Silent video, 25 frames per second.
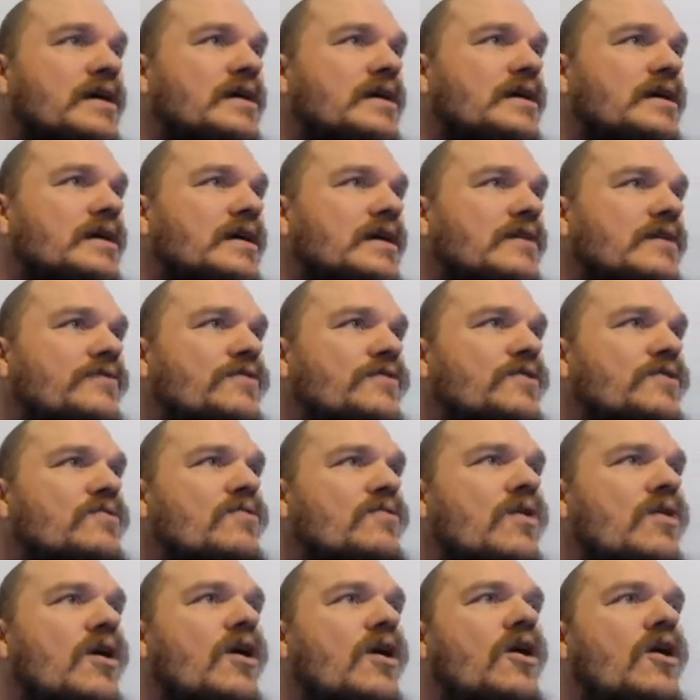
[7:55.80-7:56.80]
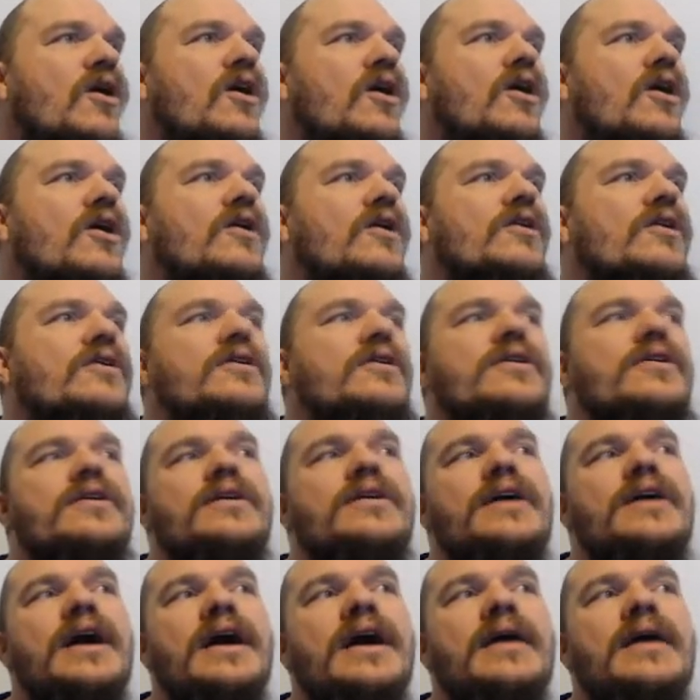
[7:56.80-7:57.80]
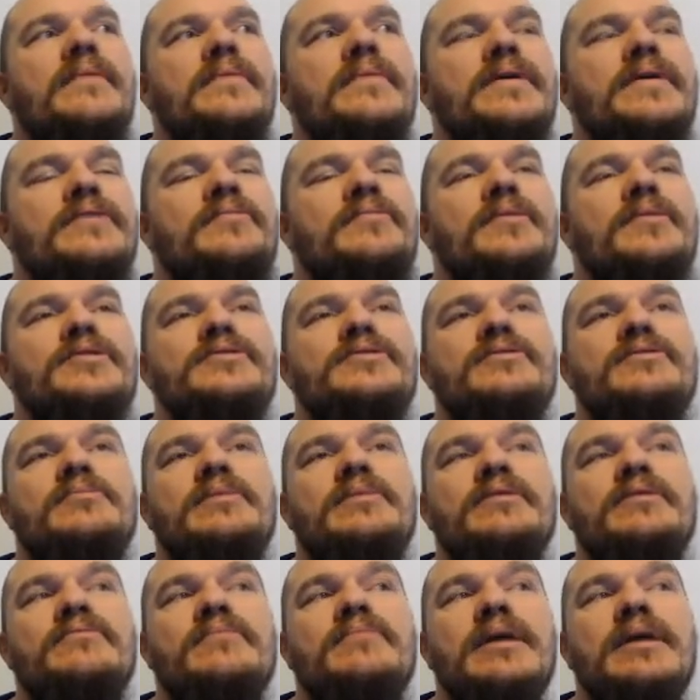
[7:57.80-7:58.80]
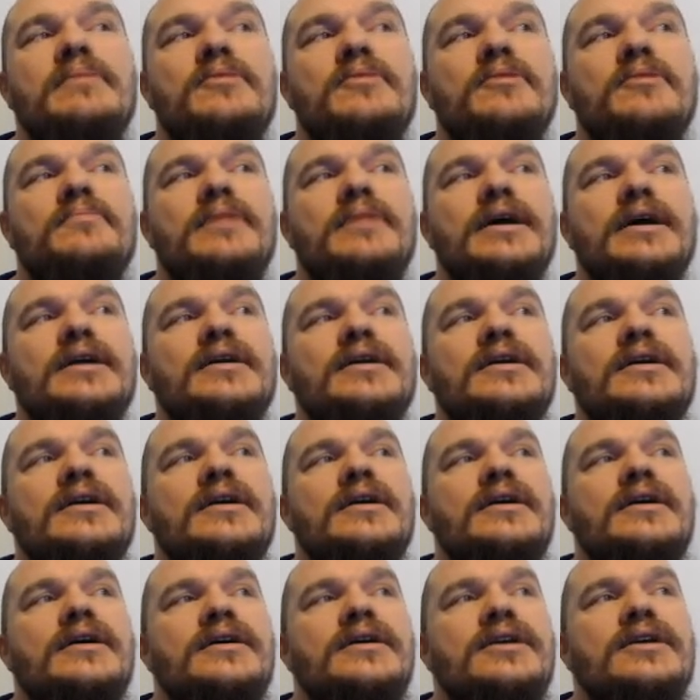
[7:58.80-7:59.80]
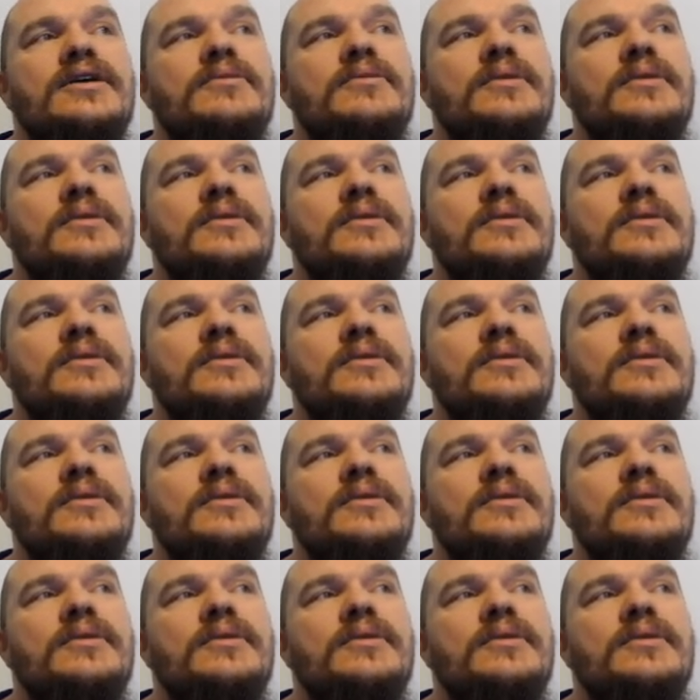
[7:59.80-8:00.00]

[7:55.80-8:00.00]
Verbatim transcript: If you are, um, especially if you're playing with my mod pack, you want